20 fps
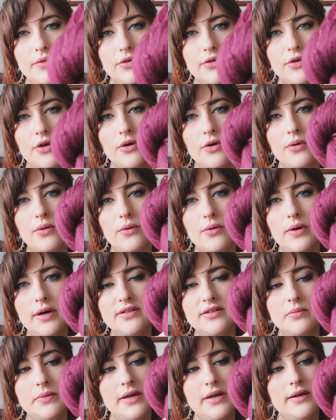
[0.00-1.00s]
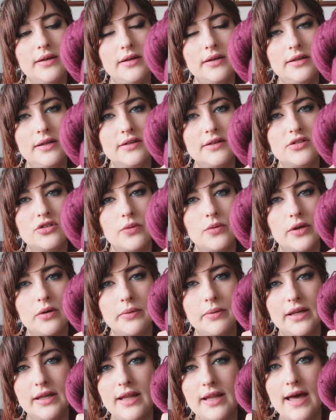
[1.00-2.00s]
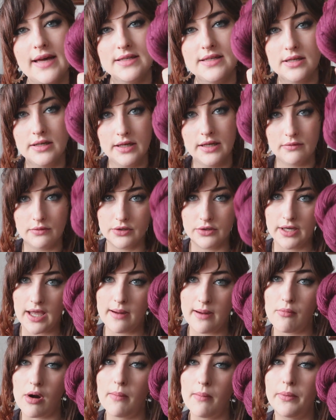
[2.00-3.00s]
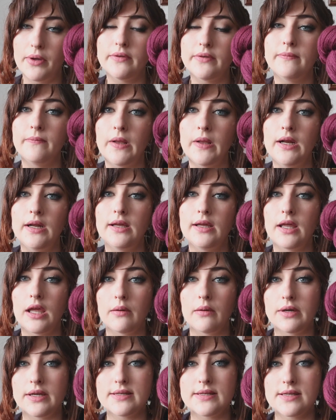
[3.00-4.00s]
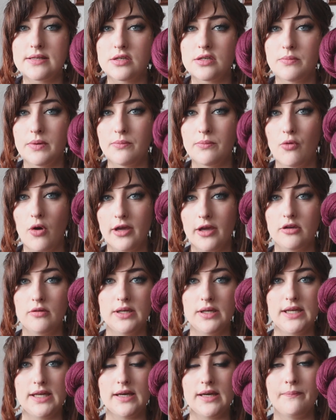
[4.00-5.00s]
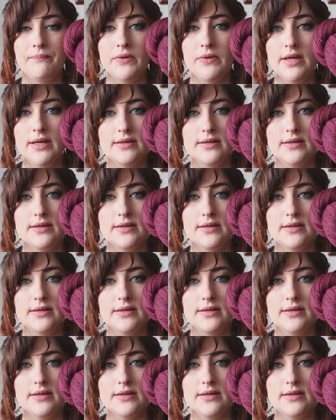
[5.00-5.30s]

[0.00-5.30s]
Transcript: So it's showing a bit lighter here on the camera, but here it is, it's a bit more accurate here.